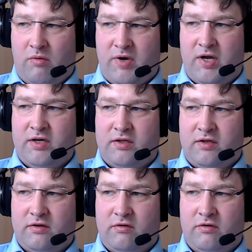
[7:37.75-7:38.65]

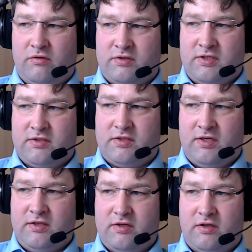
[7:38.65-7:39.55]
combining these
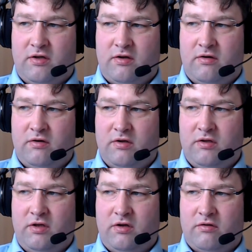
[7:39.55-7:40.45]
things in a
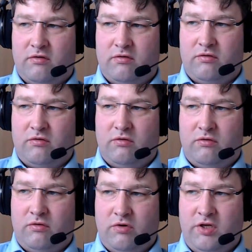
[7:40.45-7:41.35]

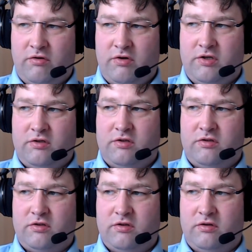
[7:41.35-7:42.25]

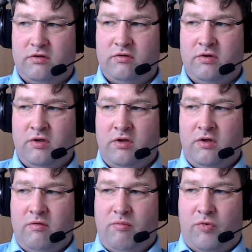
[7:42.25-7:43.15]
coherent
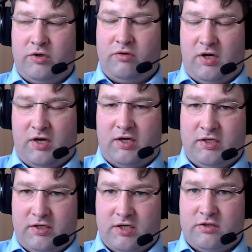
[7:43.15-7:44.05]
modular
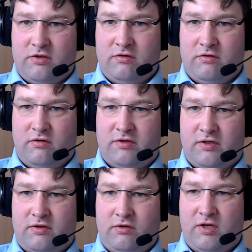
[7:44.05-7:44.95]
architecture, so
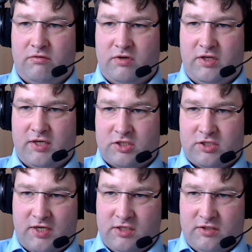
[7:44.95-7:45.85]
that you can really
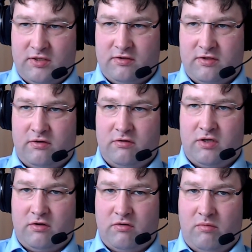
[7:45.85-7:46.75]
exchange things, that you
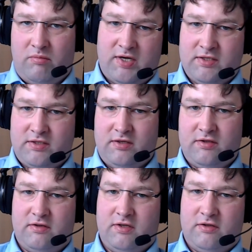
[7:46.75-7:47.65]
can combine
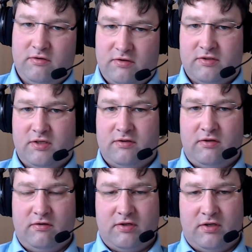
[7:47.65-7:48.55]
things, and
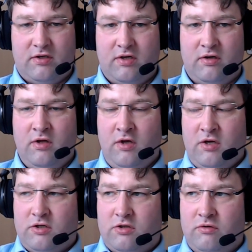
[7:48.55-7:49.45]
that you then can
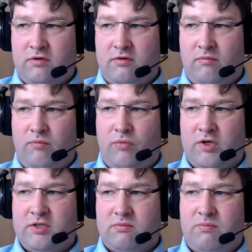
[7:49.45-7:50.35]
choose
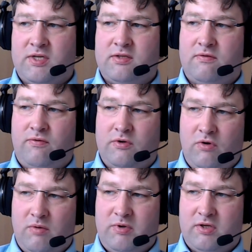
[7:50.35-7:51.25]
what is best for
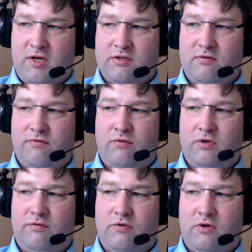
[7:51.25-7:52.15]
your application,
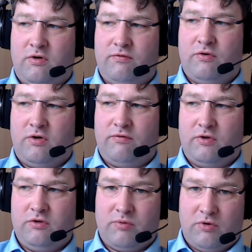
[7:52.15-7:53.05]
for
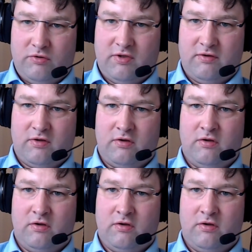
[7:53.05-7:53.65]
your process.